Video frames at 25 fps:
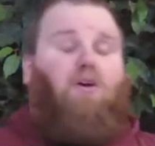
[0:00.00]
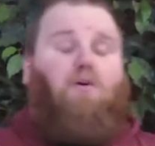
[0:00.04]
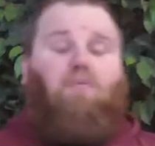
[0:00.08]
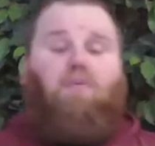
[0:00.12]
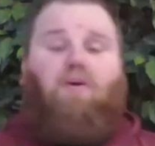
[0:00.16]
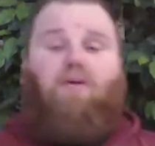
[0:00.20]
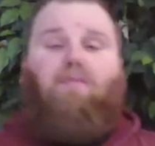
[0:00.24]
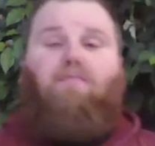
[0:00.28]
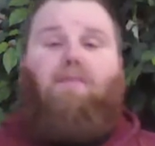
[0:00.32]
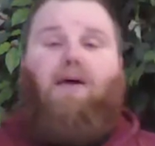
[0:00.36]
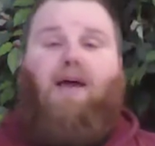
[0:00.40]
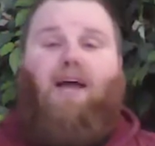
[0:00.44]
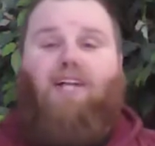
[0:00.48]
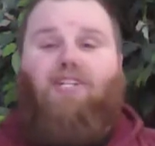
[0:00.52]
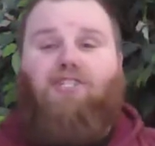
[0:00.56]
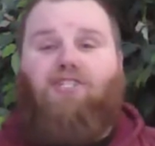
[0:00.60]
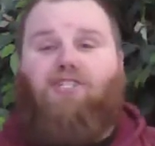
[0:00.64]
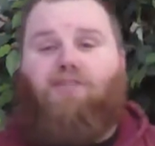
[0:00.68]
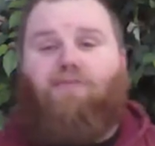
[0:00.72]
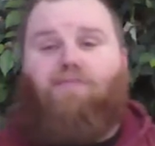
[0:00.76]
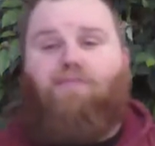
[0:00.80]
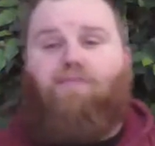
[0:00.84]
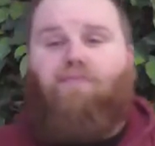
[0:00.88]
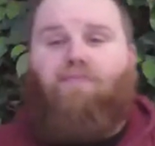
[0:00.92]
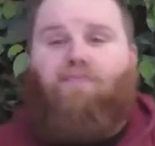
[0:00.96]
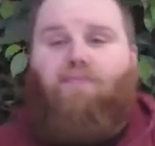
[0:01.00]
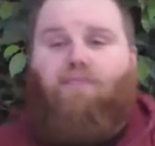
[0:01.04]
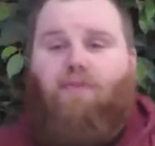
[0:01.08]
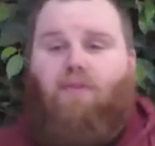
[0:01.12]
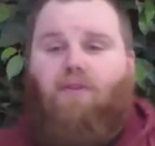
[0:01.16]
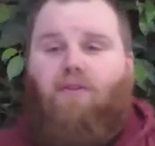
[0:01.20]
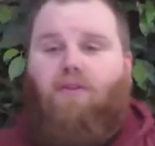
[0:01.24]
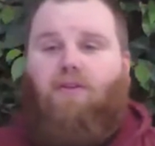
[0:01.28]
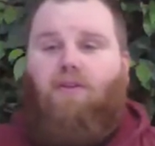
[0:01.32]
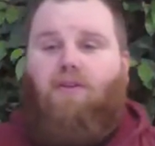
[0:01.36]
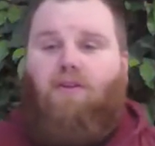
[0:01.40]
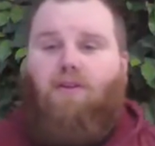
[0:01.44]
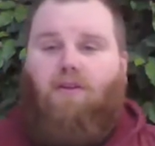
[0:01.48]
But imagine
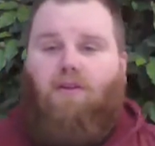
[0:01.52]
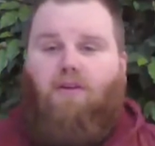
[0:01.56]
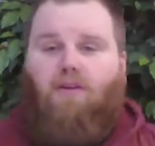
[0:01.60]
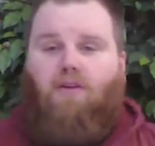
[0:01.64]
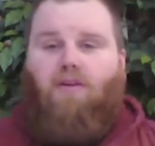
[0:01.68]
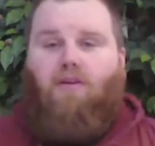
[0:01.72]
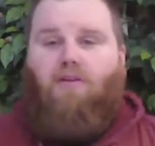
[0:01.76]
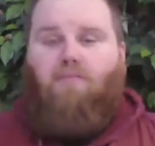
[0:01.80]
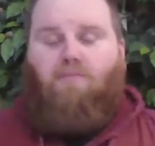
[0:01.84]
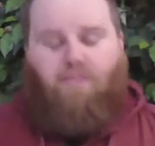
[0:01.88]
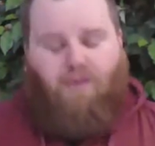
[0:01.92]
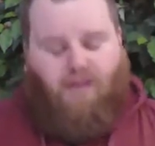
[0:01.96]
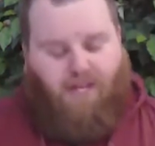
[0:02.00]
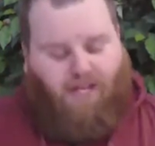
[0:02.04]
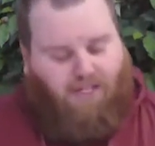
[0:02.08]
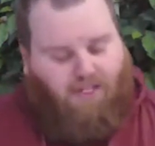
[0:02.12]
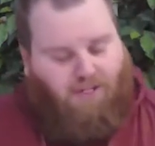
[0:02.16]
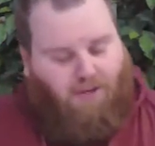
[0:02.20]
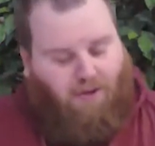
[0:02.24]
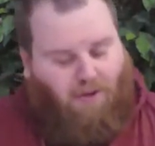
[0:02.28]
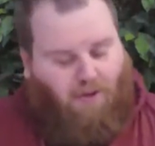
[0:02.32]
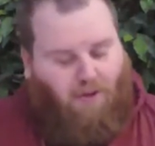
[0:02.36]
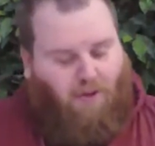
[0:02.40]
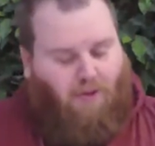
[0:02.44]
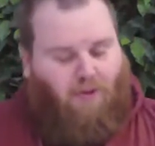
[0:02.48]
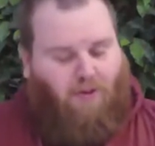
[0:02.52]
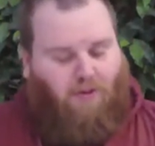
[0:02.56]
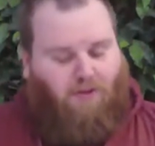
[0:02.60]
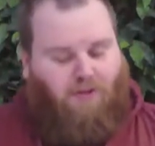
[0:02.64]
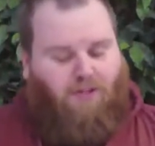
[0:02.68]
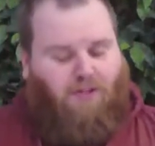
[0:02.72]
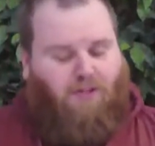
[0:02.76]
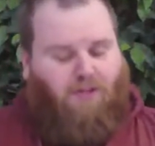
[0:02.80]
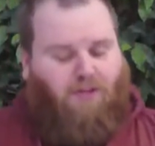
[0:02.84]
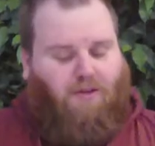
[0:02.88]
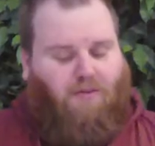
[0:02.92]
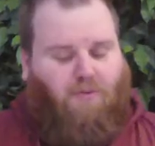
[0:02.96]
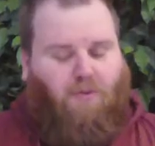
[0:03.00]
being
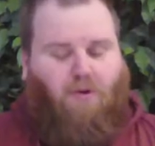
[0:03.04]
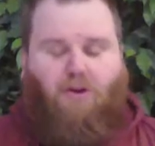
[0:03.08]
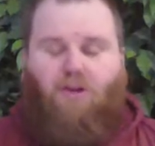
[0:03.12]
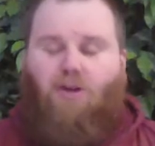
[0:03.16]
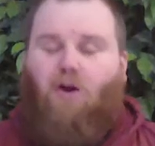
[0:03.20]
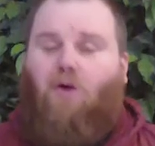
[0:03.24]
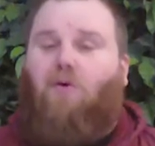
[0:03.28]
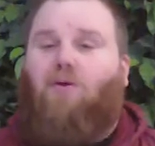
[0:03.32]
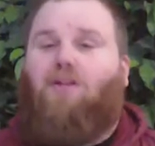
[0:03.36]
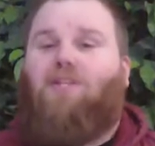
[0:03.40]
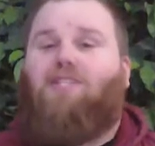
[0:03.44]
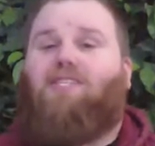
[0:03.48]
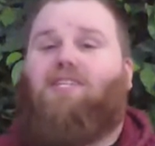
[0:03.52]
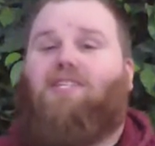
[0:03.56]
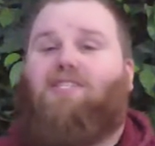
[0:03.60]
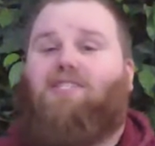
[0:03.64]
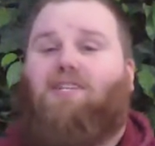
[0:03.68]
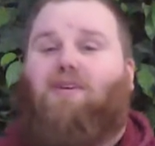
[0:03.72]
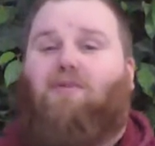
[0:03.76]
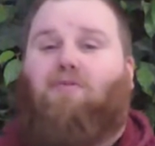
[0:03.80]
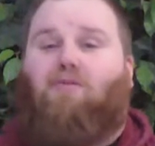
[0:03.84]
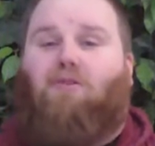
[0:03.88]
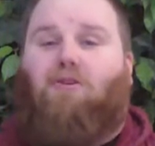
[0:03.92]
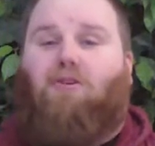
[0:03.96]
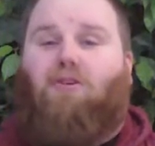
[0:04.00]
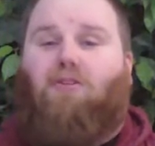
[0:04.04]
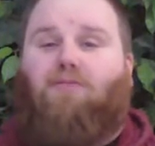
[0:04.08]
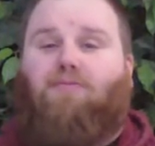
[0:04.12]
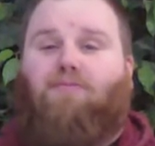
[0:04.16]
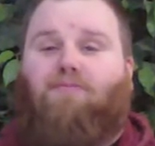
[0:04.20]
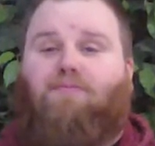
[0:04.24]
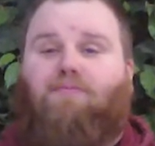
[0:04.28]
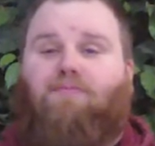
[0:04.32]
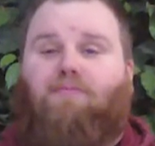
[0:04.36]
told we're going to Disney World.